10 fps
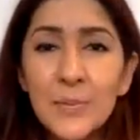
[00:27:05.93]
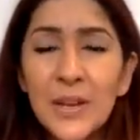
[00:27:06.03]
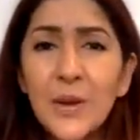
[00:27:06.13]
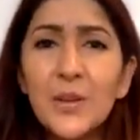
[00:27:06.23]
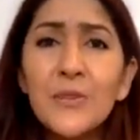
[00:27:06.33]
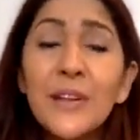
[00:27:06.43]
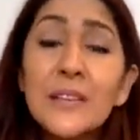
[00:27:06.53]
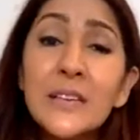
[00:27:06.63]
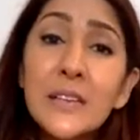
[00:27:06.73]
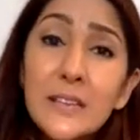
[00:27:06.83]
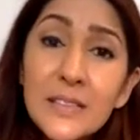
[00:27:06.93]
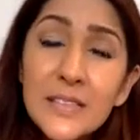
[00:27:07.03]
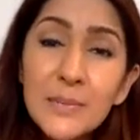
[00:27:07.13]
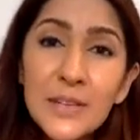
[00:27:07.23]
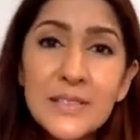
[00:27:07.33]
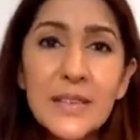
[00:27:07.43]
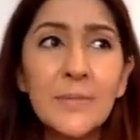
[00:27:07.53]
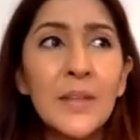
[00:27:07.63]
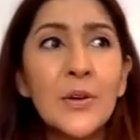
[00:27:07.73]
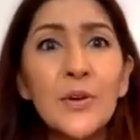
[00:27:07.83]
somebody, or you felt guilty about
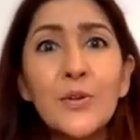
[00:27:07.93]
something,